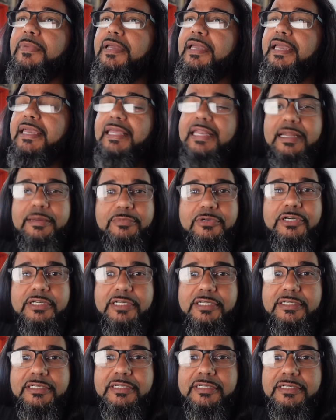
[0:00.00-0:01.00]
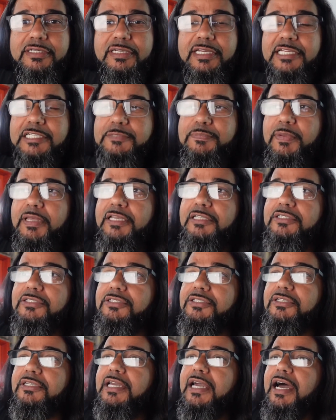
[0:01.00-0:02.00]
And I'm going to explain to
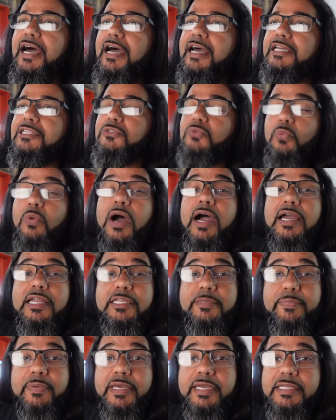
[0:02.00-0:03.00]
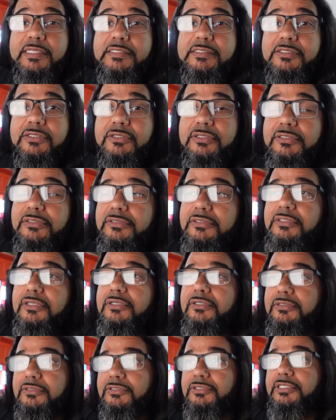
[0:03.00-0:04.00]
you guys why it depends on
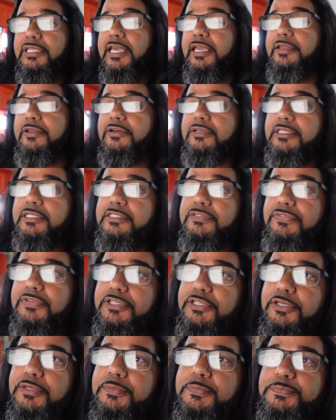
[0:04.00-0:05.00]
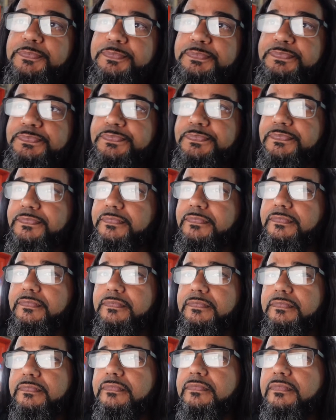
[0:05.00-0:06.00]
today on this video.
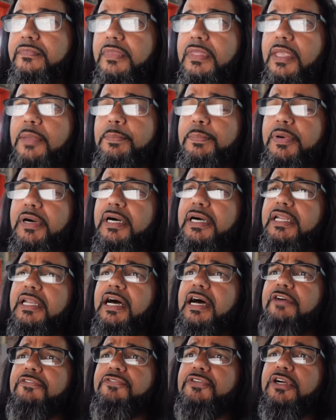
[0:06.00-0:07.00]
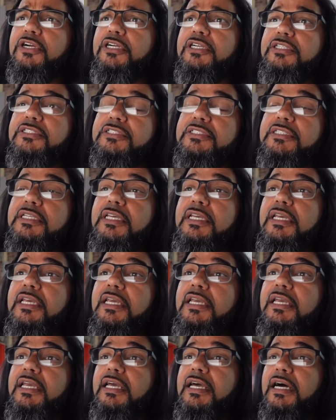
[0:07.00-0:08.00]
But first,
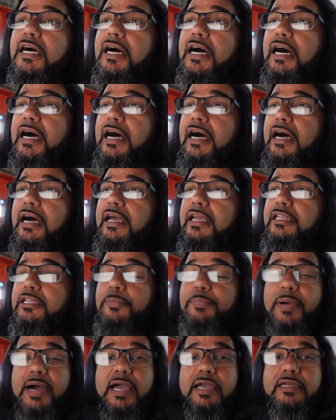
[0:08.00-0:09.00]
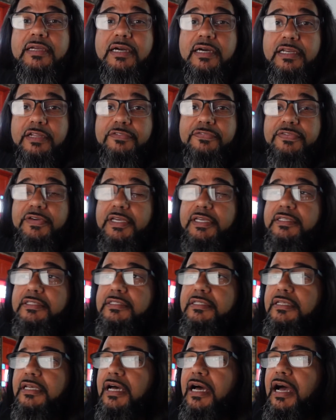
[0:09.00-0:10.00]
in the pie cutting
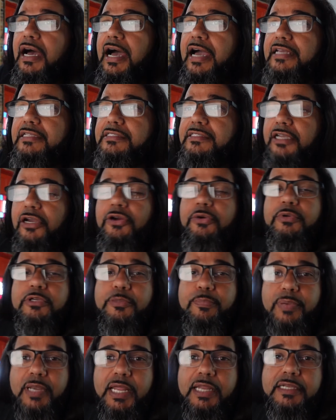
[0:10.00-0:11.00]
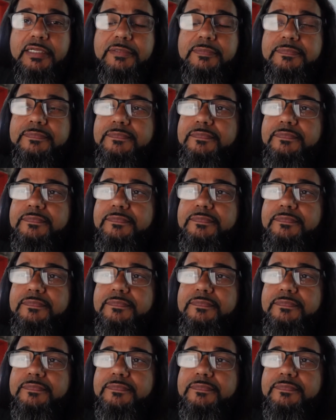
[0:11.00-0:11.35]
phase, I start with the planning.